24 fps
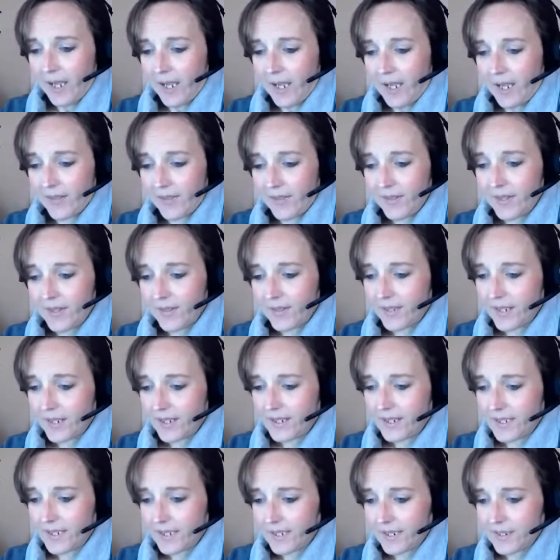I think the
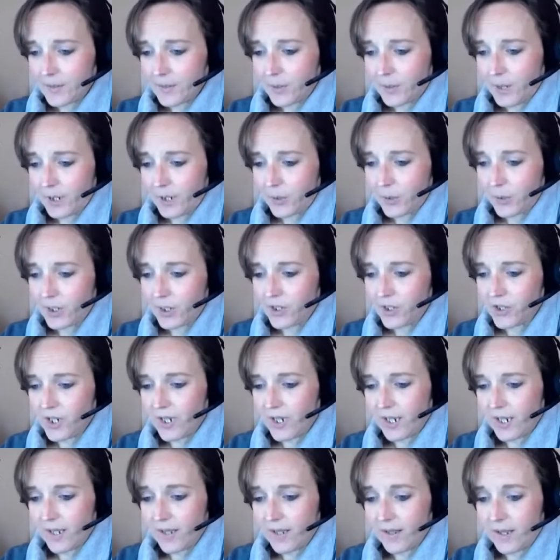idea is about questioning